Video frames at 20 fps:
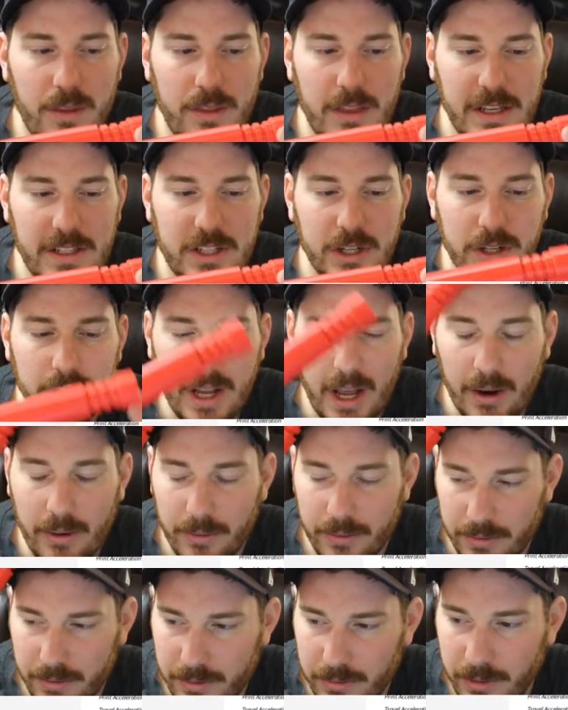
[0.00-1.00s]
they turned
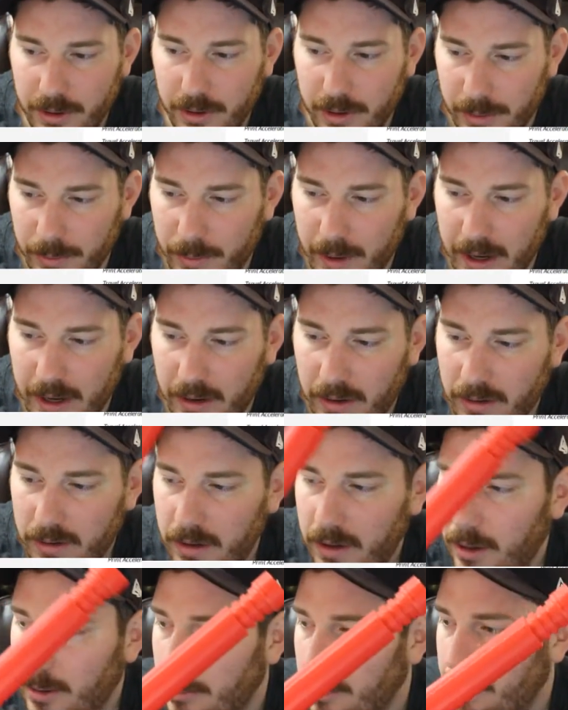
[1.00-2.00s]
out really well,
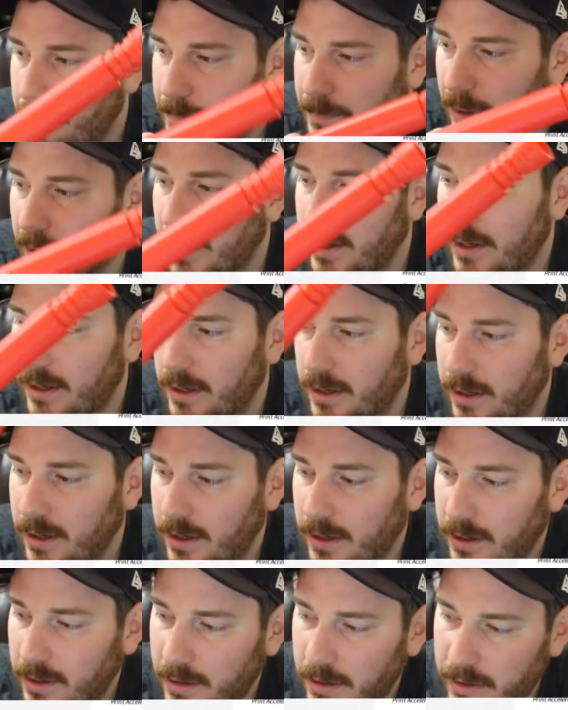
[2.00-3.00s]
but
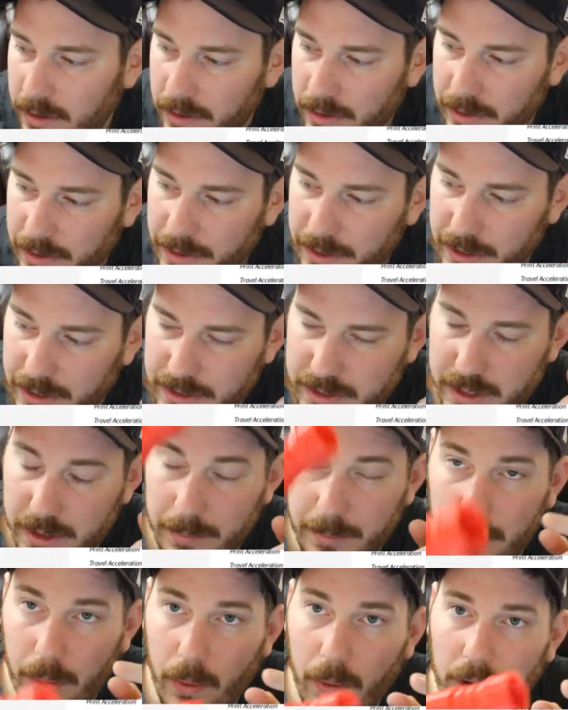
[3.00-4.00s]
the
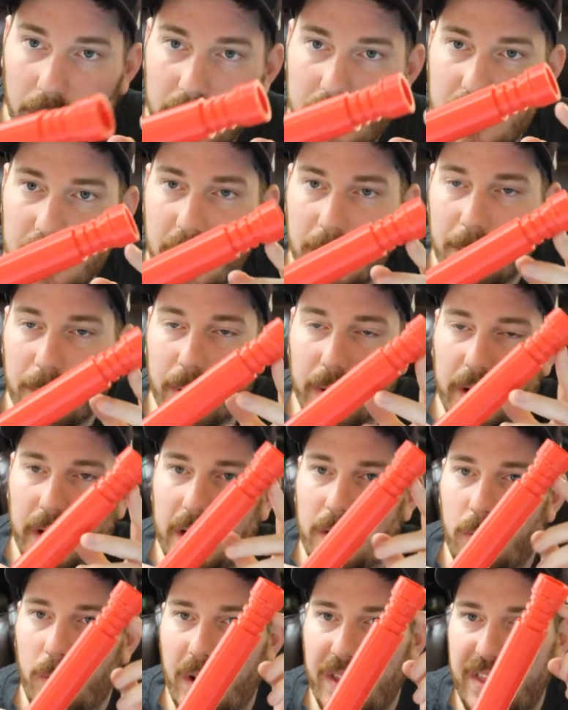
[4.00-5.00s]
supports that
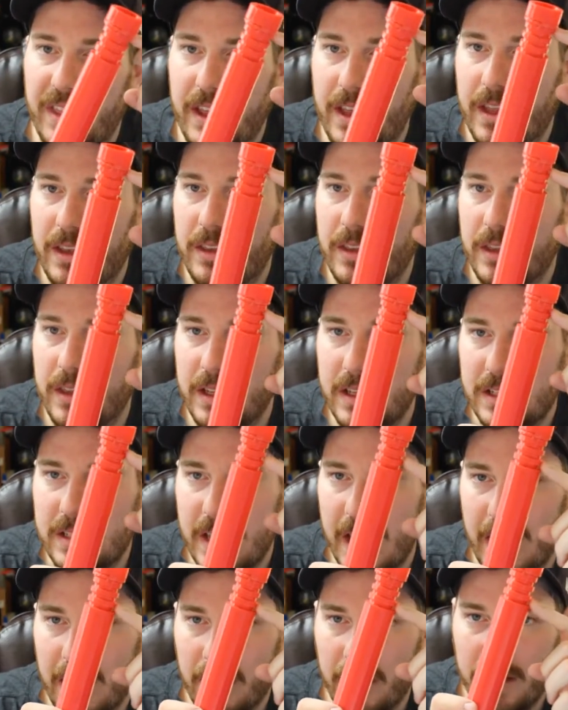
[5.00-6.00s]
printed within
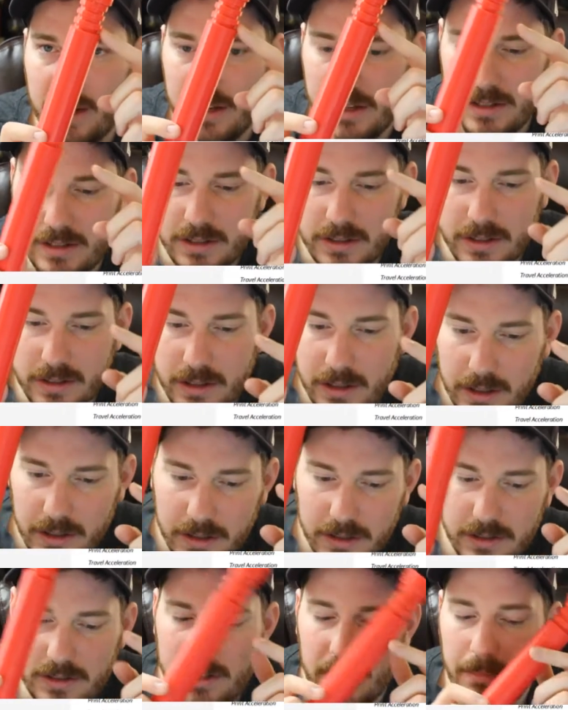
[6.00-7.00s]
these areas
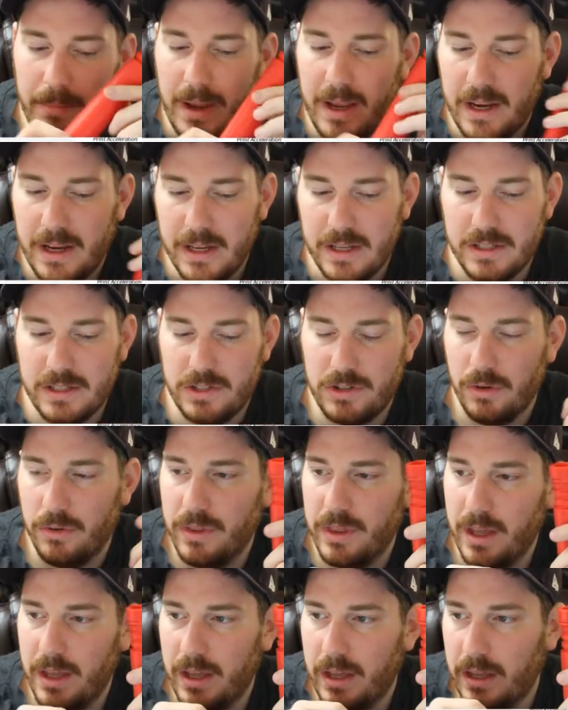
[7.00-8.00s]
to make it so
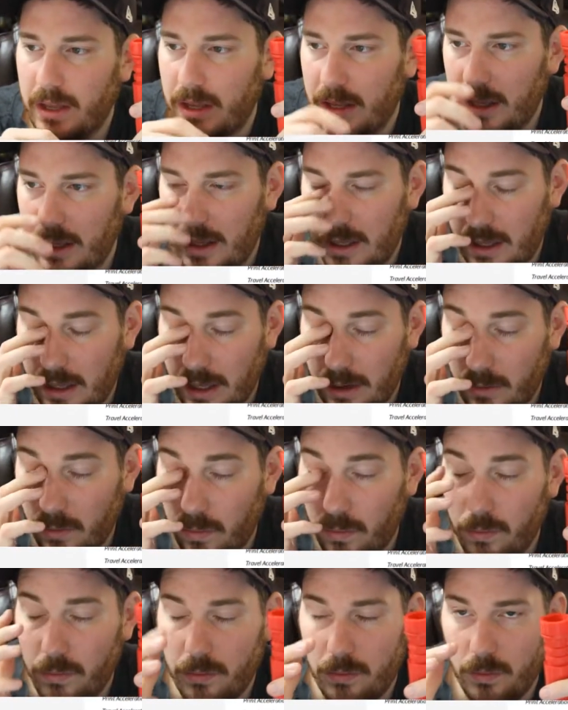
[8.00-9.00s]
that it
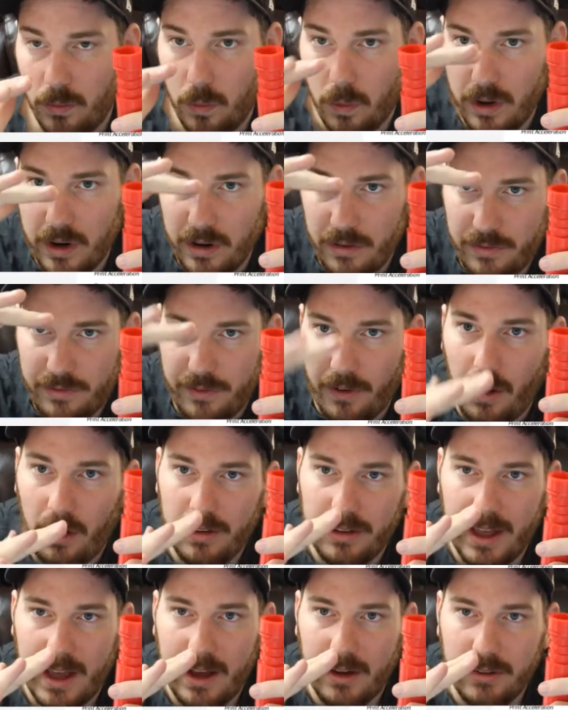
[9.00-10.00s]
wouldn't
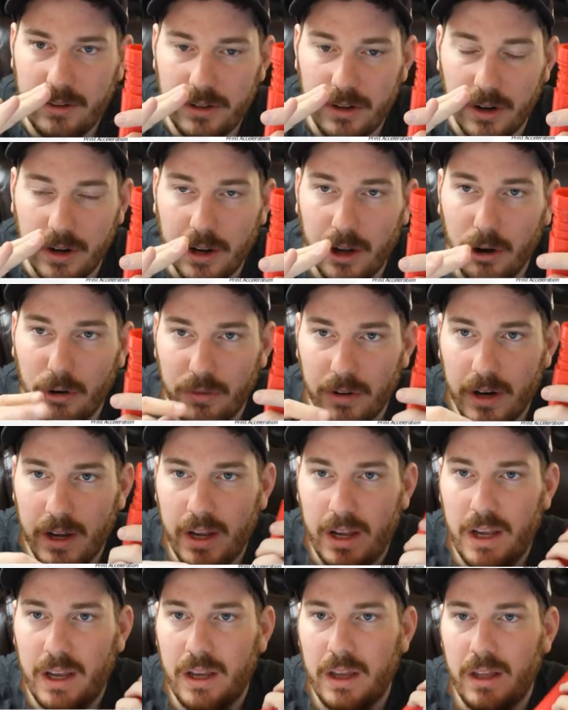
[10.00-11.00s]
fall down during
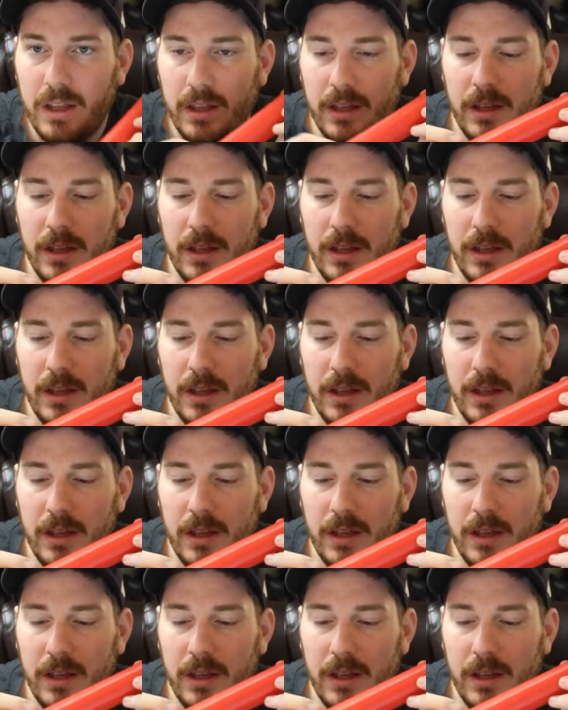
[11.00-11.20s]
overhang,